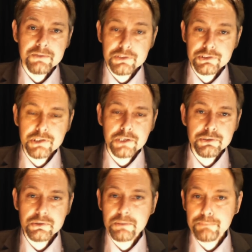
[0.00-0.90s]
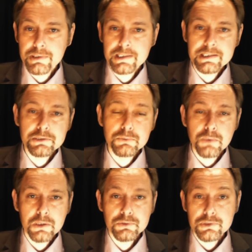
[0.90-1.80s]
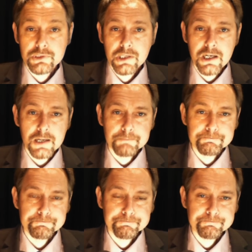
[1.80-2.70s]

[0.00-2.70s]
of the social and political world to come.